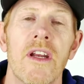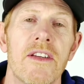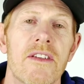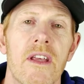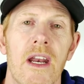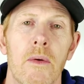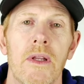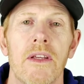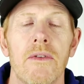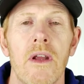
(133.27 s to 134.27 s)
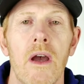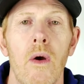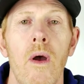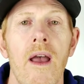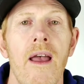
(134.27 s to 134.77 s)
I just thought I would let you
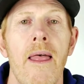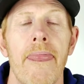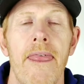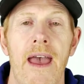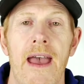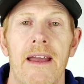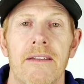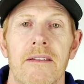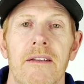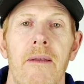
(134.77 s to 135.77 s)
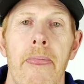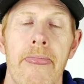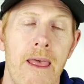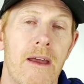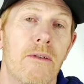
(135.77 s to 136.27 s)
know that
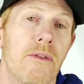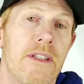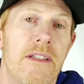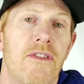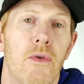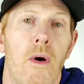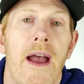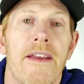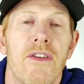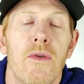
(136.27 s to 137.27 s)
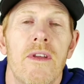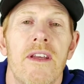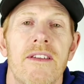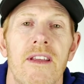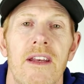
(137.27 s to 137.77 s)
not only do I do
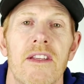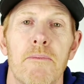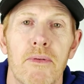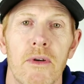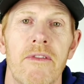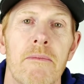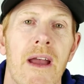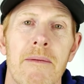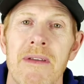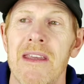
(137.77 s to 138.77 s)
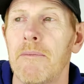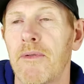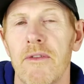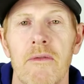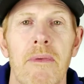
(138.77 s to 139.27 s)
this and it's proven by me and
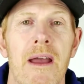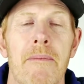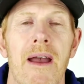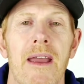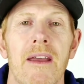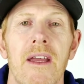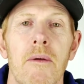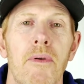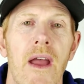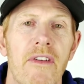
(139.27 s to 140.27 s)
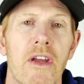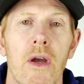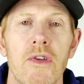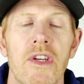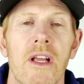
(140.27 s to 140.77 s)
proven by my private
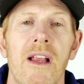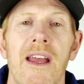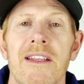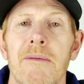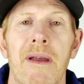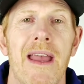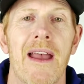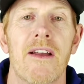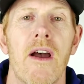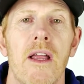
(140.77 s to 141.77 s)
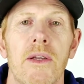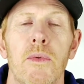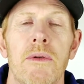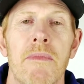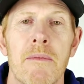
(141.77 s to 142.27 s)
coaching clients and my Hack
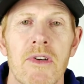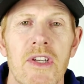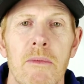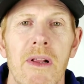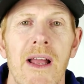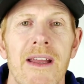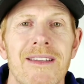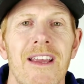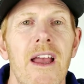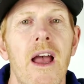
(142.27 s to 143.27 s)
Hollywood membership clients,